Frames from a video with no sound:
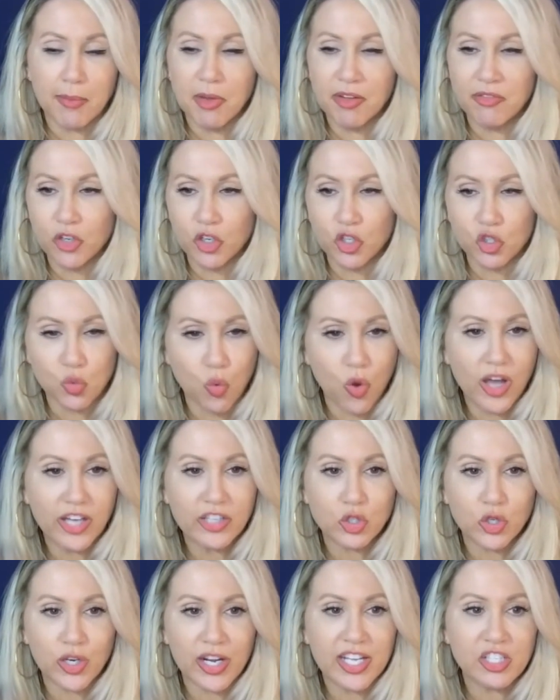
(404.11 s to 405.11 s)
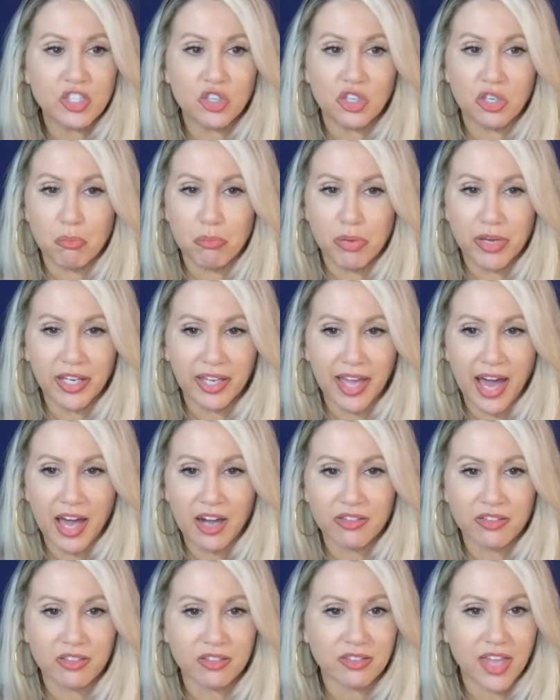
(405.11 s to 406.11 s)
If there's one trend you can pick out
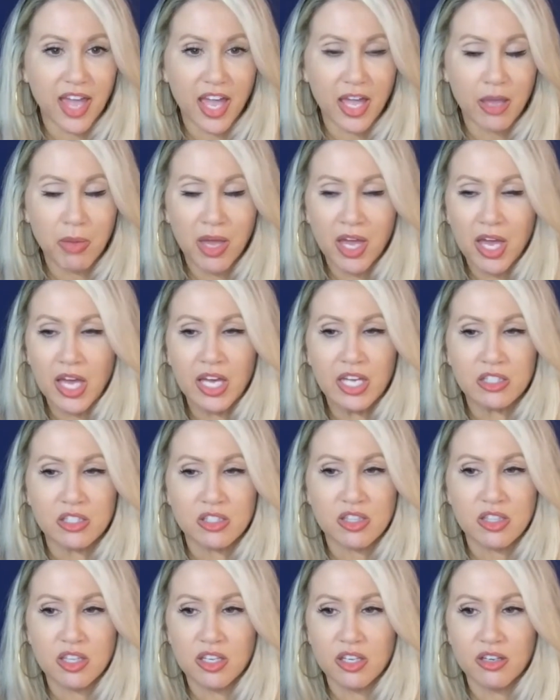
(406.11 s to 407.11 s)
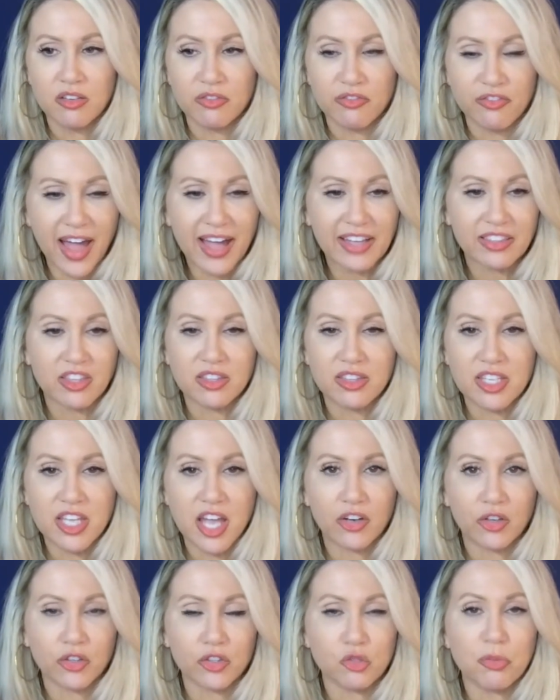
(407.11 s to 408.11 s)
of this game, it's the fact that the
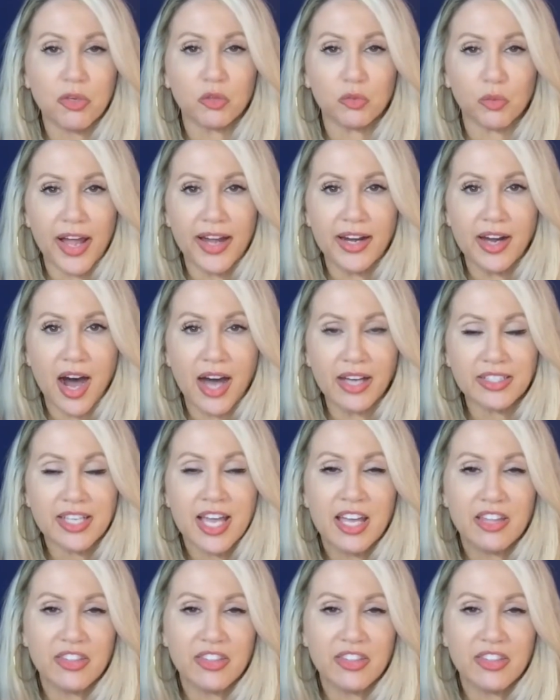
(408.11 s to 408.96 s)
under has been red hot.